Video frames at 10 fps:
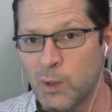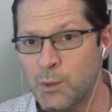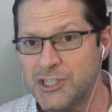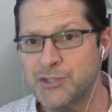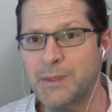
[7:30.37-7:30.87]

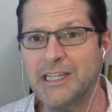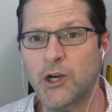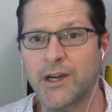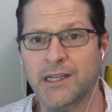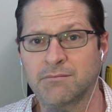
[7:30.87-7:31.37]
We're just
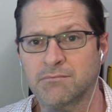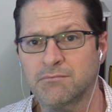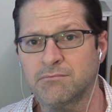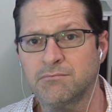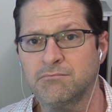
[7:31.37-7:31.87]
relearning.
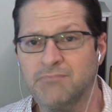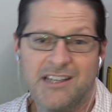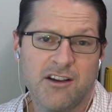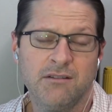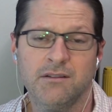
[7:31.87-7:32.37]

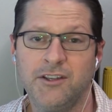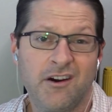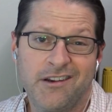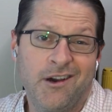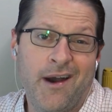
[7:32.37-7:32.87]
That's all. You
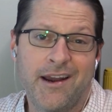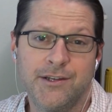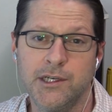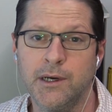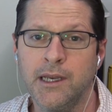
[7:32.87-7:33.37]
already know how to
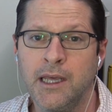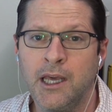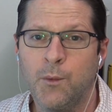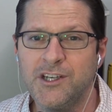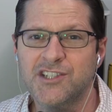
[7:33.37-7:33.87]
do it.
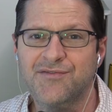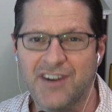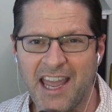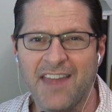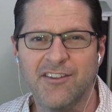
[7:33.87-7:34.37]
We just
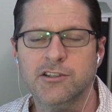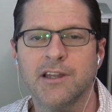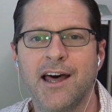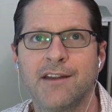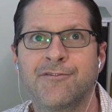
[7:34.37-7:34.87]
forget. There's a
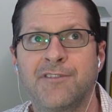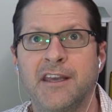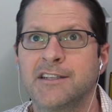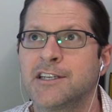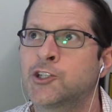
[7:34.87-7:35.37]
lot of
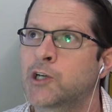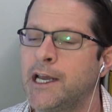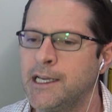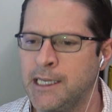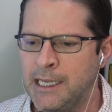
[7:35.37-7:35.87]
things that try
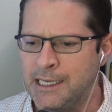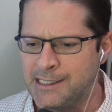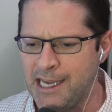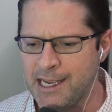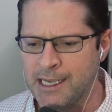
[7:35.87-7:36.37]
to
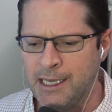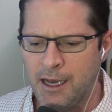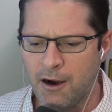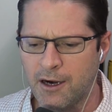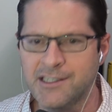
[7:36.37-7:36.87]
take
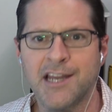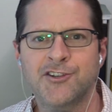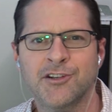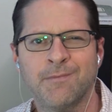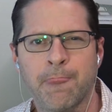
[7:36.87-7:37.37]
our
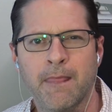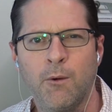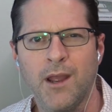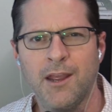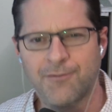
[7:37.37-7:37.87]
attention
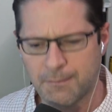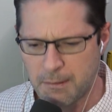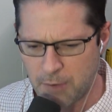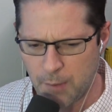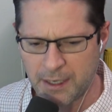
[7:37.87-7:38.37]
away from the
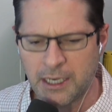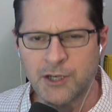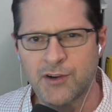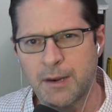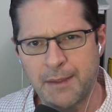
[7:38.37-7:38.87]
moment,
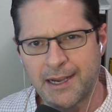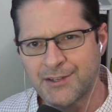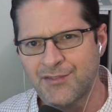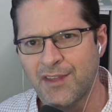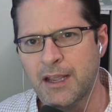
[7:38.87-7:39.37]
try to make
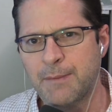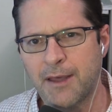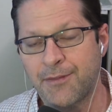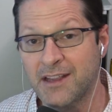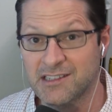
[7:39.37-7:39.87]
us think
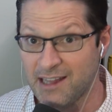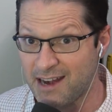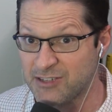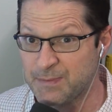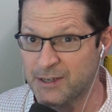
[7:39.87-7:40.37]
about things. A lot
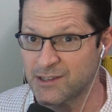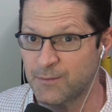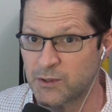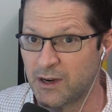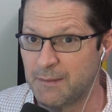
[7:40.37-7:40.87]
of us, especially if
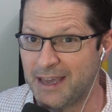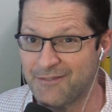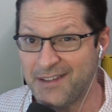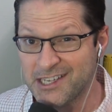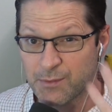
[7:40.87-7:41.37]
we're trying to
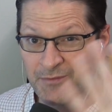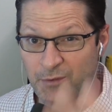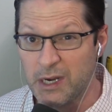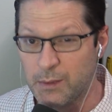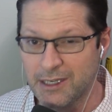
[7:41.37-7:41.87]
manifest, we're
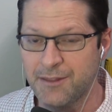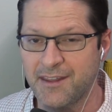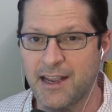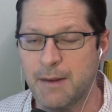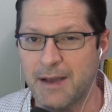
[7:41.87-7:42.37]
frequently
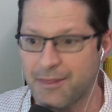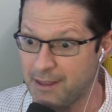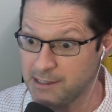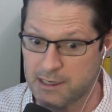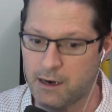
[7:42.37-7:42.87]
thinking about
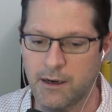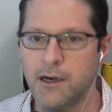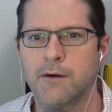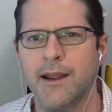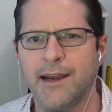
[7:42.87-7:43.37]
things that aren't
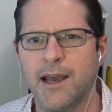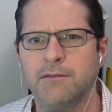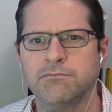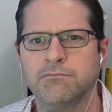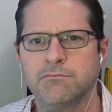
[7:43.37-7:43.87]
here right
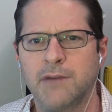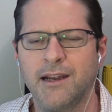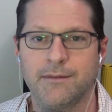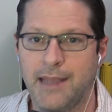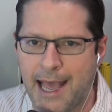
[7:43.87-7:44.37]
now,
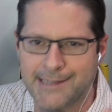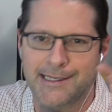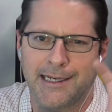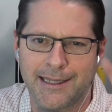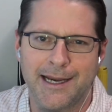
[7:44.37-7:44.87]
right? The
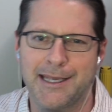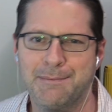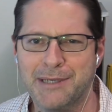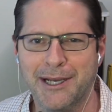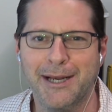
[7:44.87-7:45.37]
asking that I
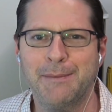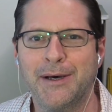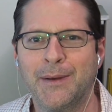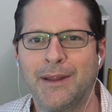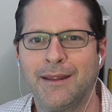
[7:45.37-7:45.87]
keep talking
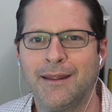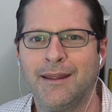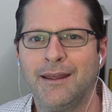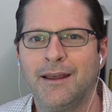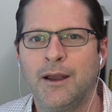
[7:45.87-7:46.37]
about.
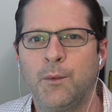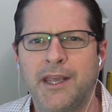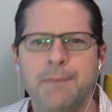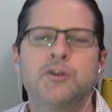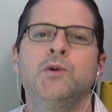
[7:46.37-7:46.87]
We
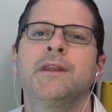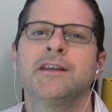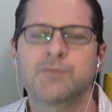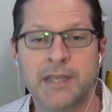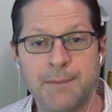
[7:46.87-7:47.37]
keep doing
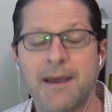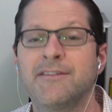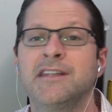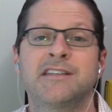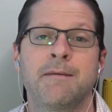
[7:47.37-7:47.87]
this. We keep
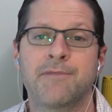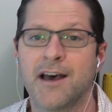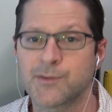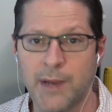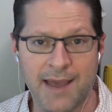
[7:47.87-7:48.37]
having these same
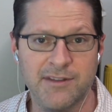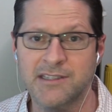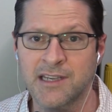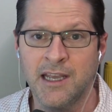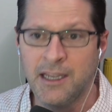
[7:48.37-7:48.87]
thoughts. We have
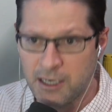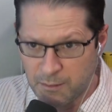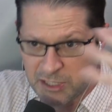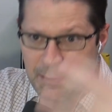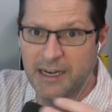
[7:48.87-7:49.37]
these, you know,
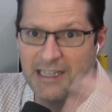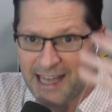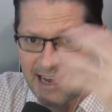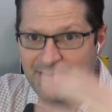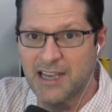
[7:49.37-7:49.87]
we spend a
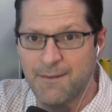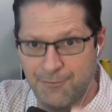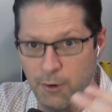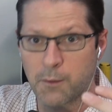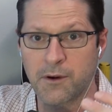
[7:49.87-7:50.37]
lot of time
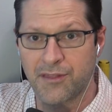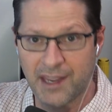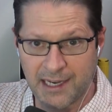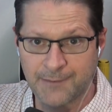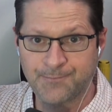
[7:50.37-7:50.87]
forward
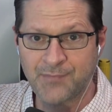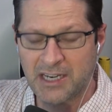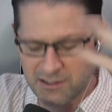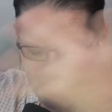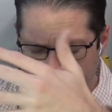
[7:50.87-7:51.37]
thinking. And
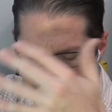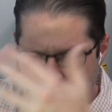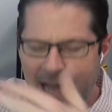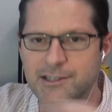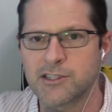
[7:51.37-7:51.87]
it's great to
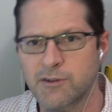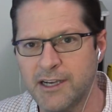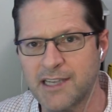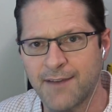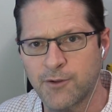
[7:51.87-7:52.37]
imagine. It's
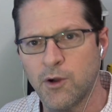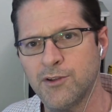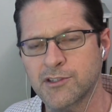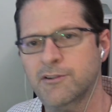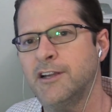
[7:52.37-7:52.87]
great to have
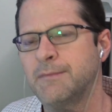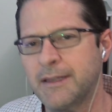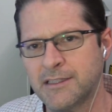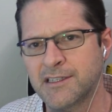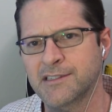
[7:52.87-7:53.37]
goals. It's great to
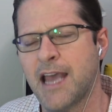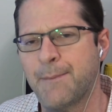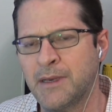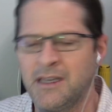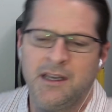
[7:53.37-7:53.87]
make these things
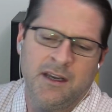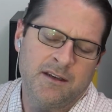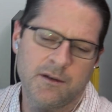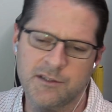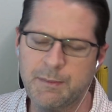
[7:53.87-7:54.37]
happen.
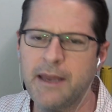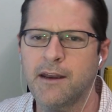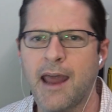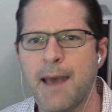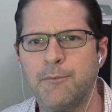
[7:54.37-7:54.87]
To spend
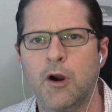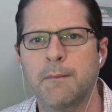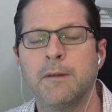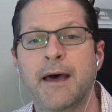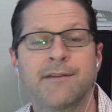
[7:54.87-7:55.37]
an
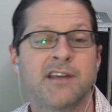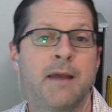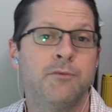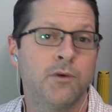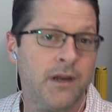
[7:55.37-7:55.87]
abnormal amount of
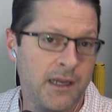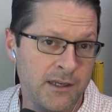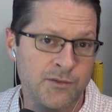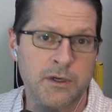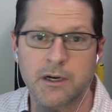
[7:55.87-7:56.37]
time doing it
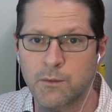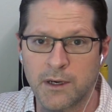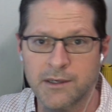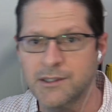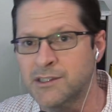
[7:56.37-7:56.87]
is where
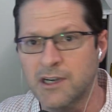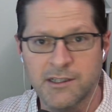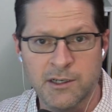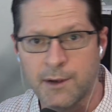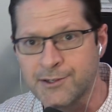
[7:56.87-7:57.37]
one could
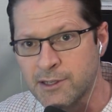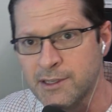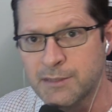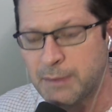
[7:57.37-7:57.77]
start to question this.